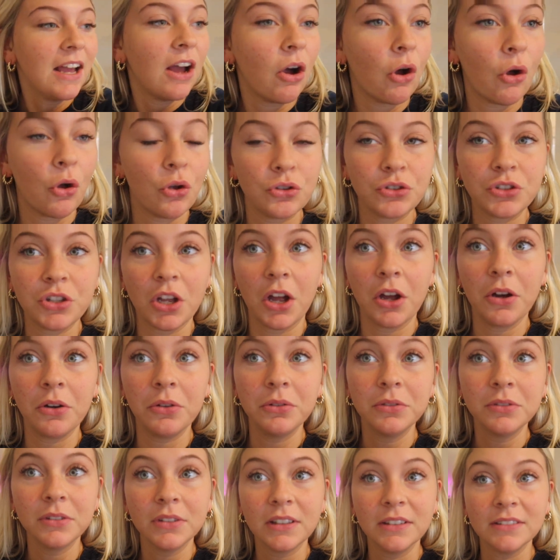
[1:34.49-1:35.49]

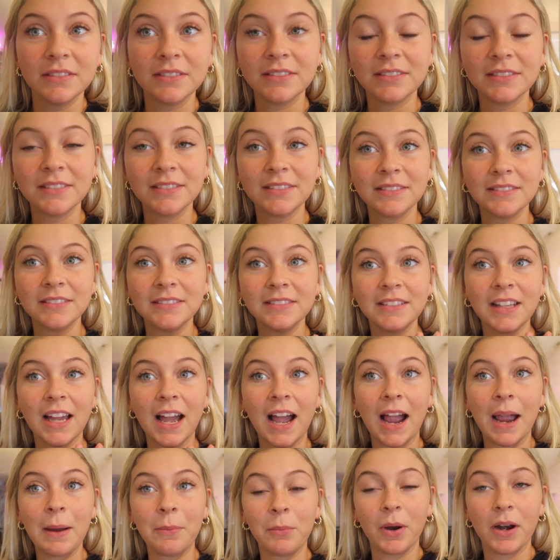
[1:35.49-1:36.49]
Also,
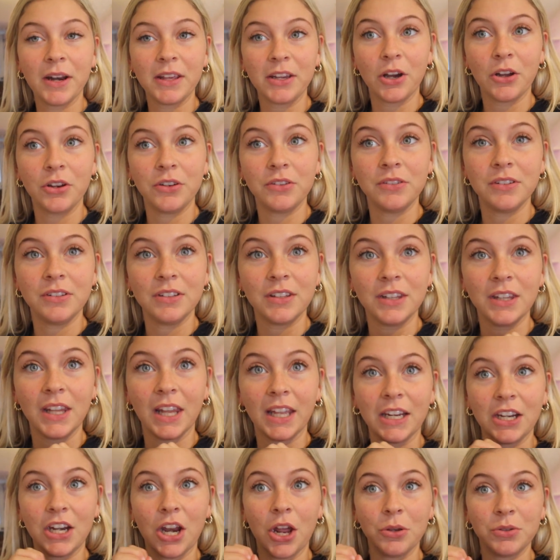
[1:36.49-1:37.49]
I'm running on
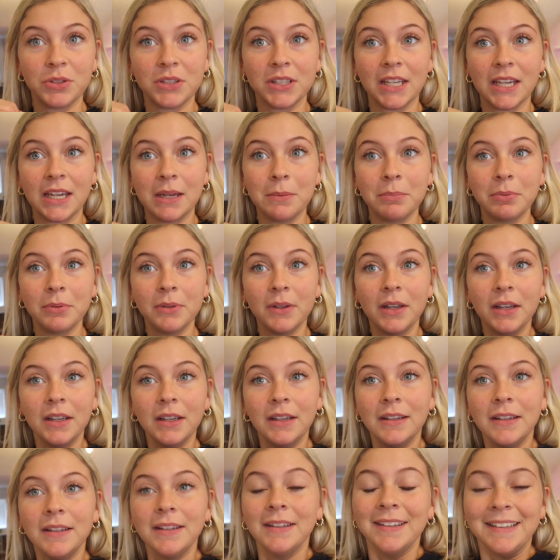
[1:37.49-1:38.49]
like no sleep.
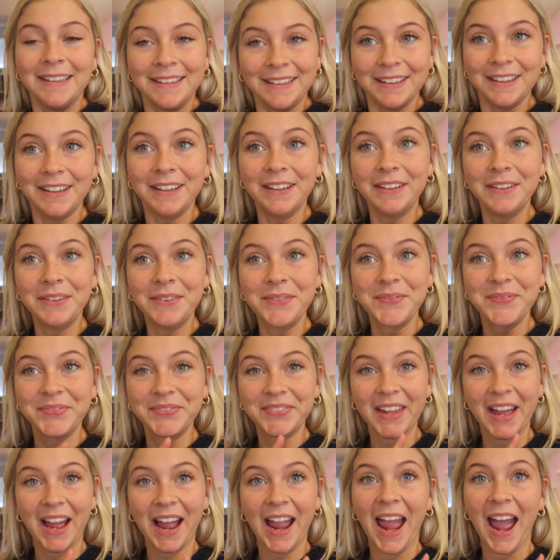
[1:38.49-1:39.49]

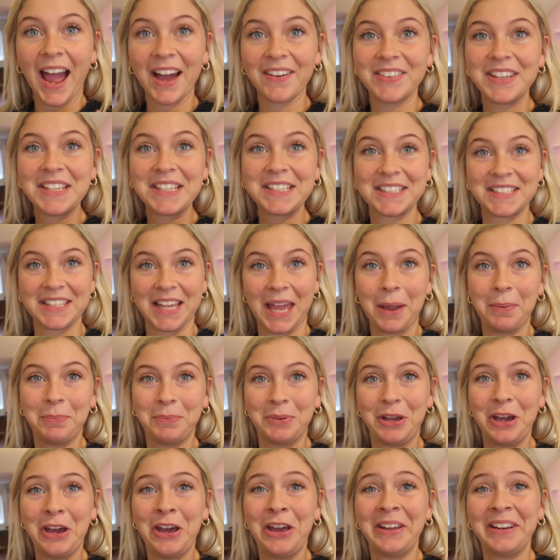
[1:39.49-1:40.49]
I haven't
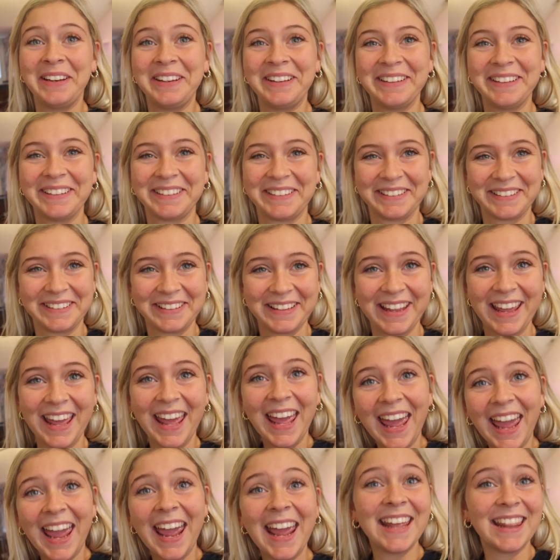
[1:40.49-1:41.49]
slept good
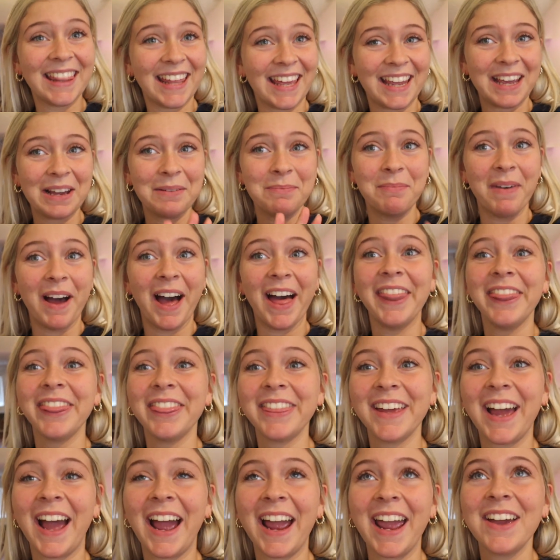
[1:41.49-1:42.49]
in like a
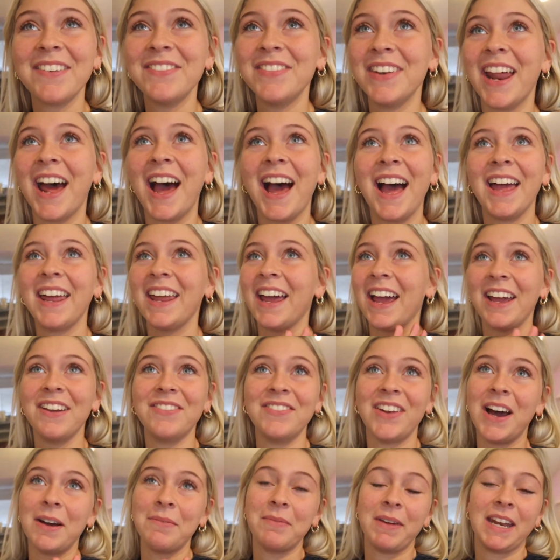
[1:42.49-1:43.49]
month. I
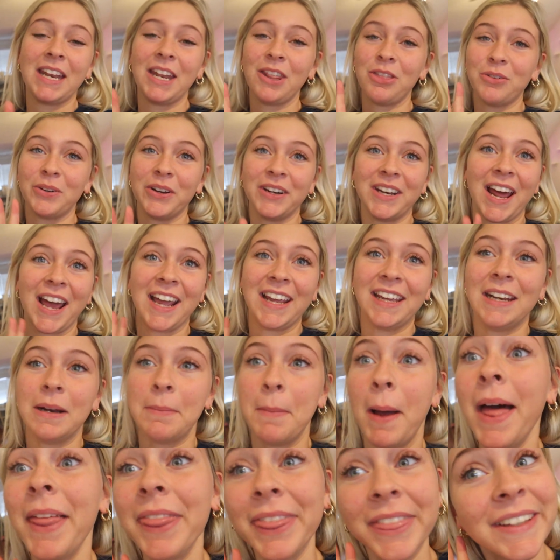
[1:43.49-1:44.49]
have not made it through a night in a
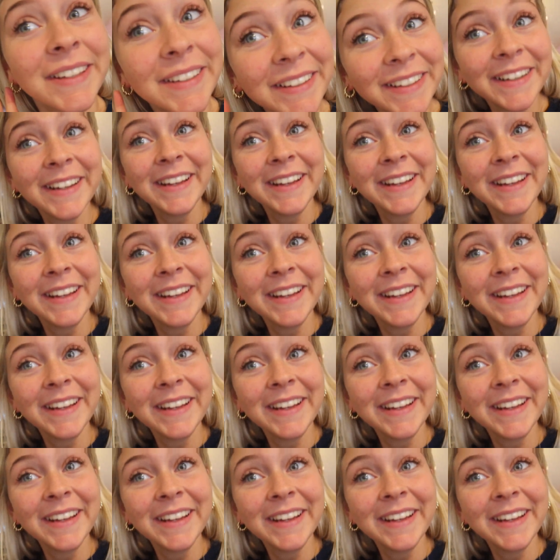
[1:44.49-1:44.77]
month.